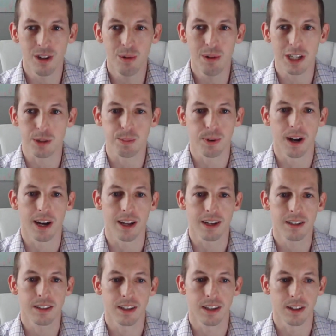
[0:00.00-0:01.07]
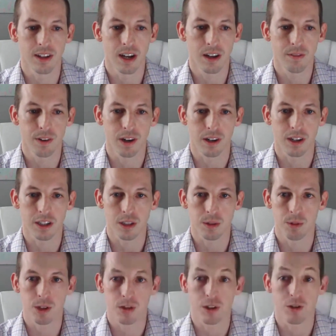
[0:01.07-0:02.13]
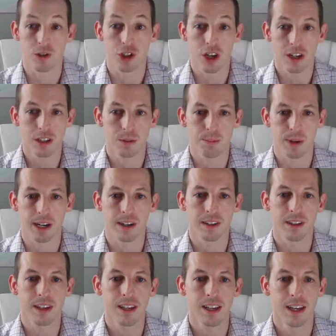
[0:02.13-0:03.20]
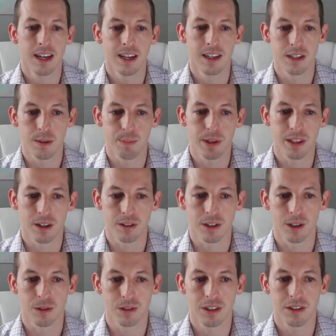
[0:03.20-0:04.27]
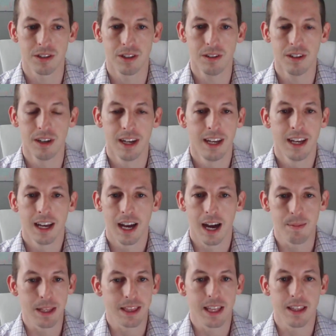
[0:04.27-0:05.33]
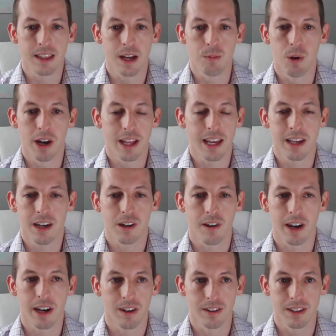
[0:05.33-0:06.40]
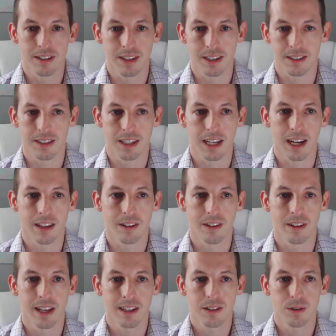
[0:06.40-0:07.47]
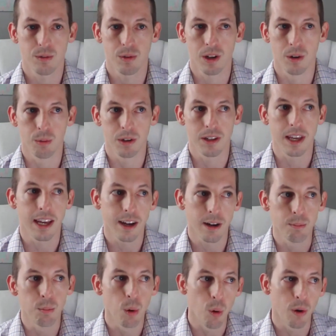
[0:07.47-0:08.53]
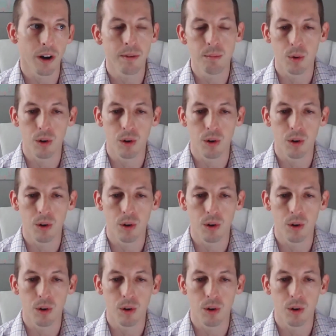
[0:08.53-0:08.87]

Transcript: newish product that a lot of our customers are just barely dipping their toes into. I mean, th- they want to integrate all these things together, and that's you know we hear more and